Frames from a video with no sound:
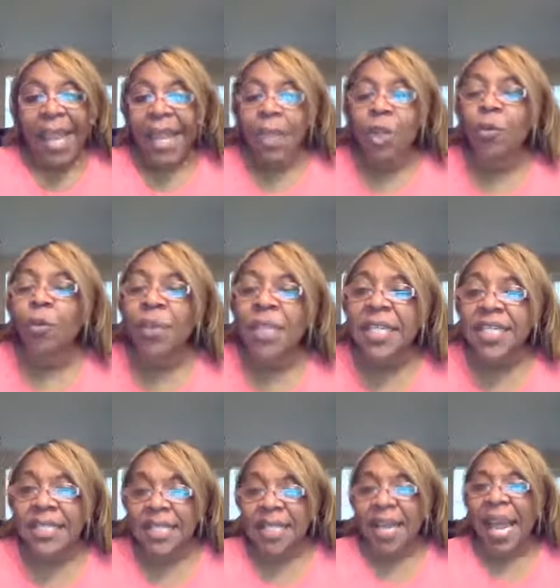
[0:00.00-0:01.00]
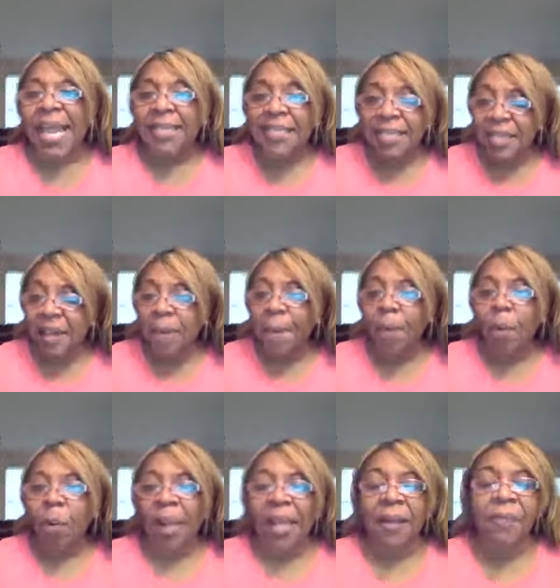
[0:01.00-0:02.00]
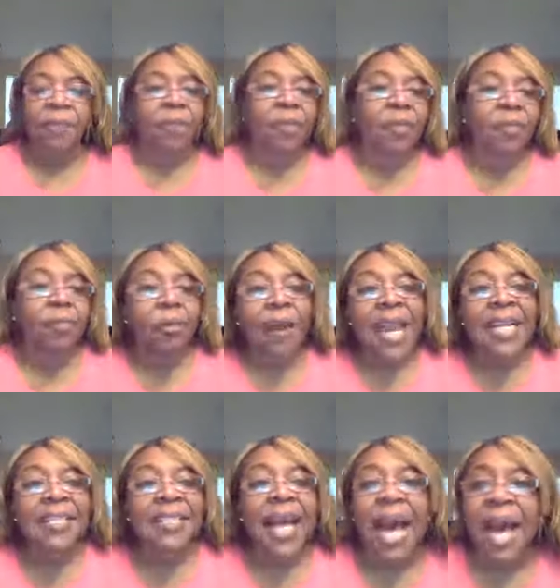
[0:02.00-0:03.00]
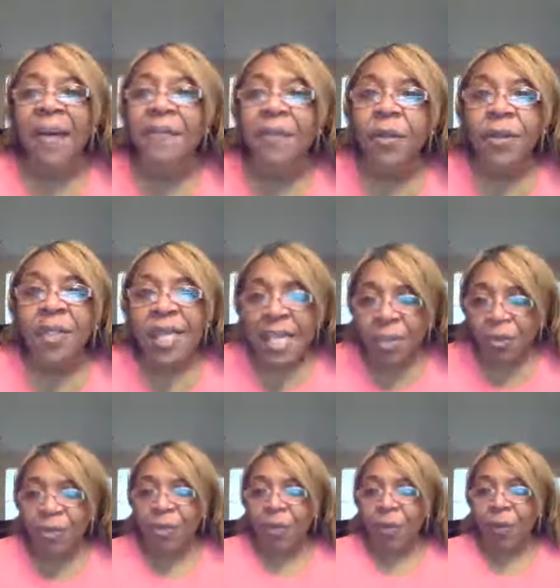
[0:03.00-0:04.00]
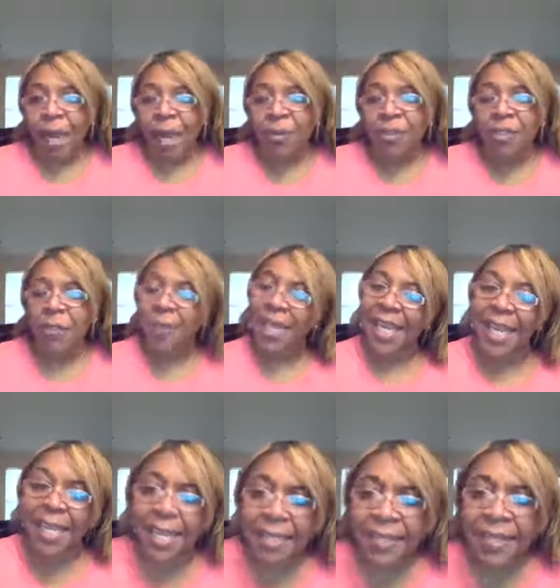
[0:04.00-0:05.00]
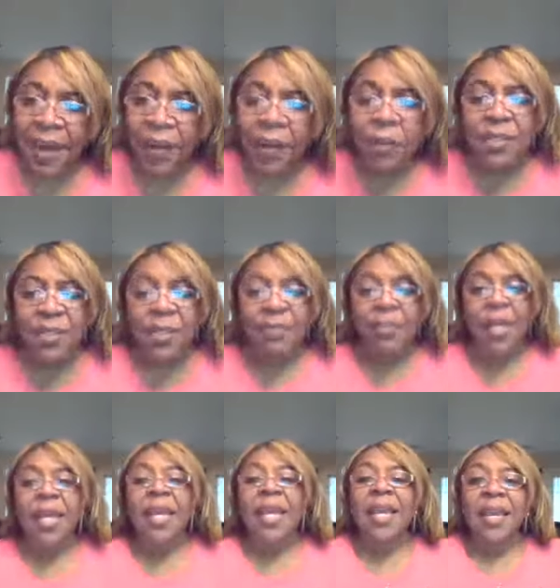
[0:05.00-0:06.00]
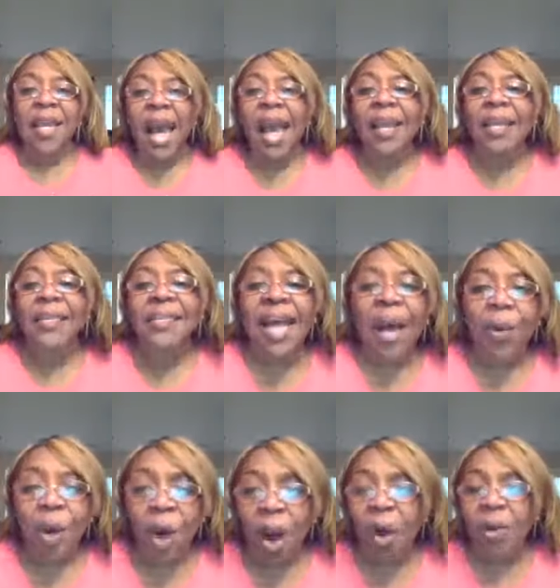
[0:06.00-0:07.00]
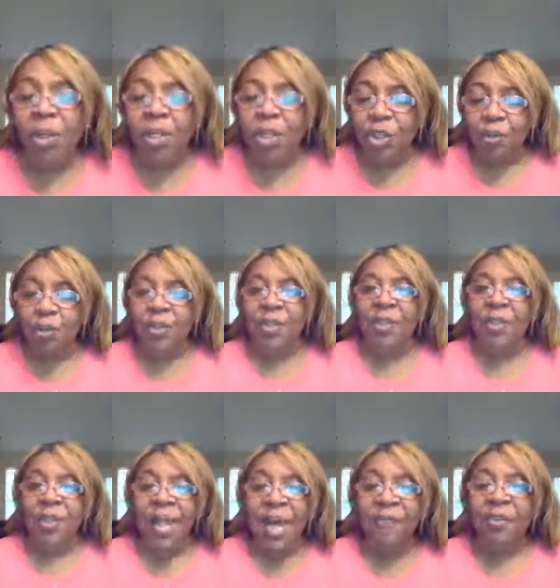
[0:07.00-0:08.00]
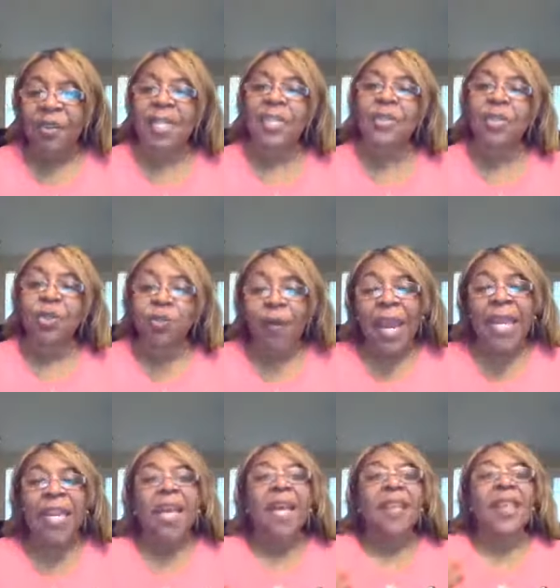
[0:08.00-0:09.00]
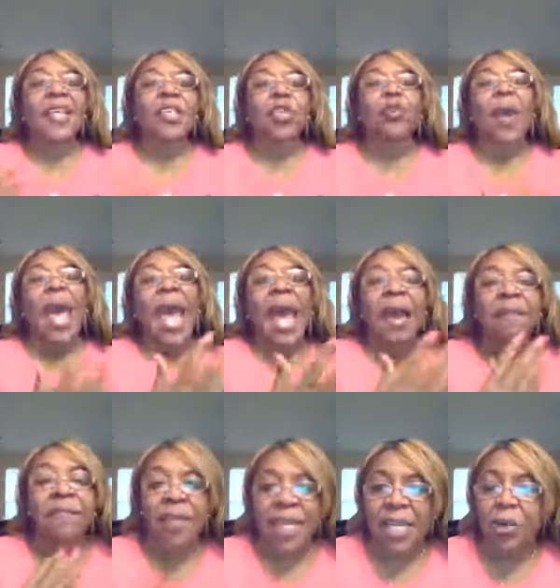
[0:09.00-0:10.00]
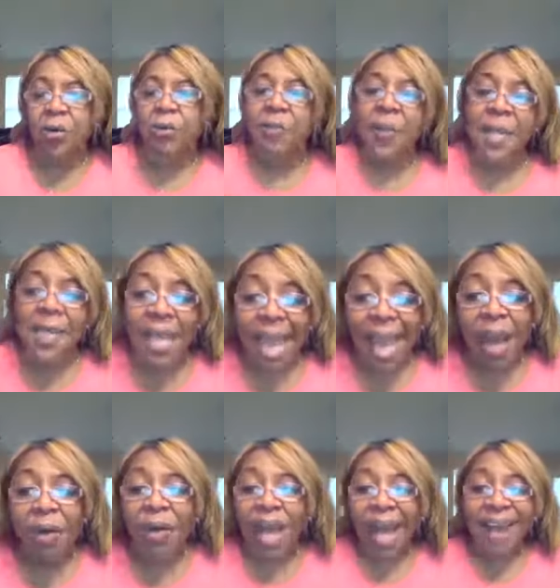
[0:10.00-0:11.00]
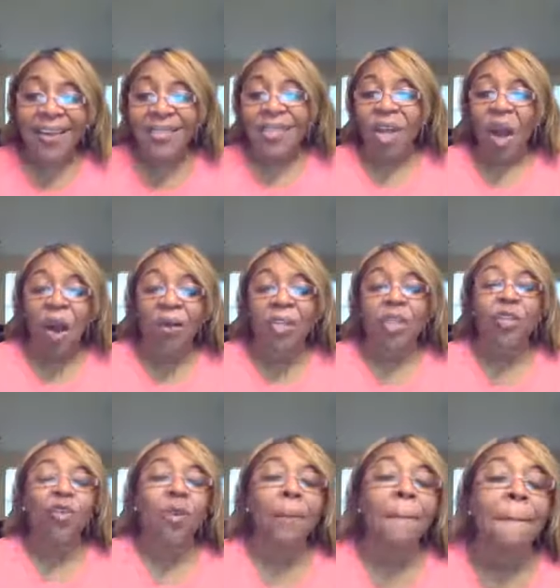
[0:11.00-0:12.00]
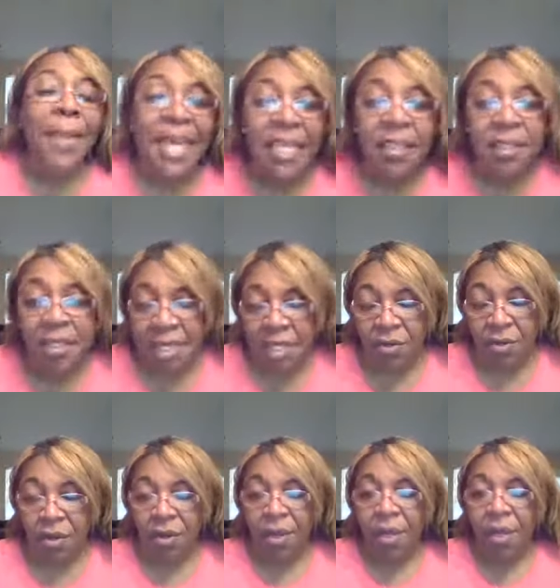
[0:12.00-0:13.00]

And you listen, at some point, praise God for leaders around us. But can I tell you something? God is now calling you to the level. It's great that you have leaders, but now God is calling you to be a leader.